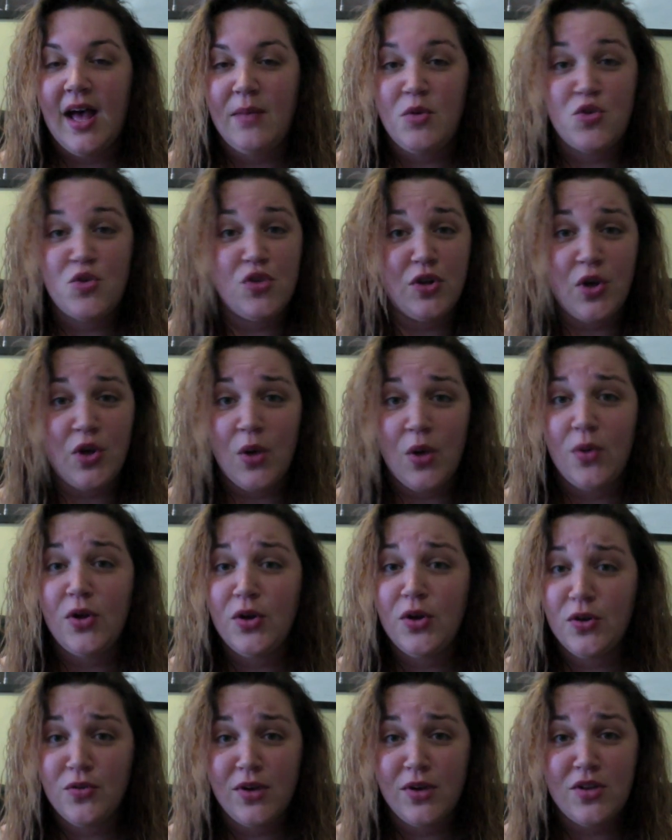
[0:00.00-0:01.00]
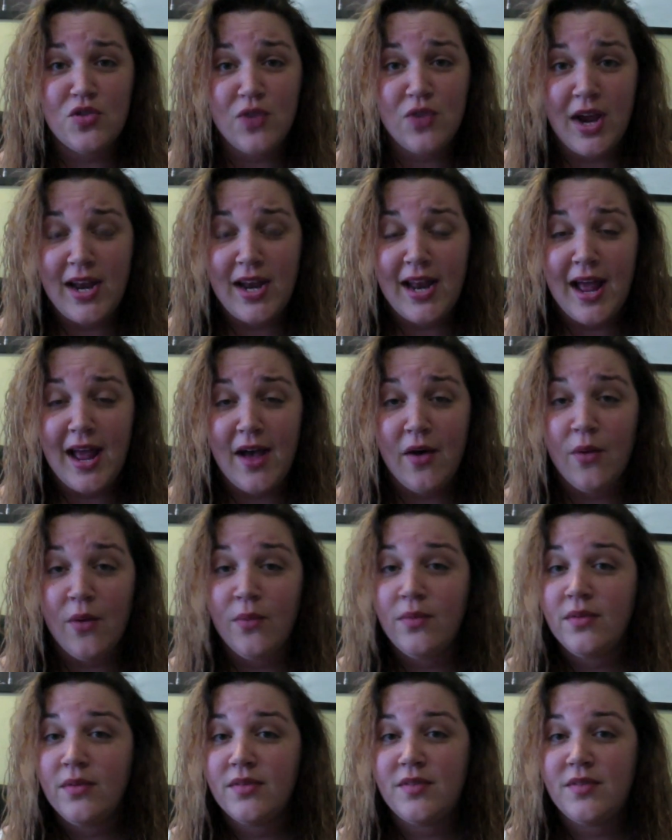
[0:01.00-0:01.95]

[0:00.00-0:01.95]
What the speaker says: You should go to Goodreads right now,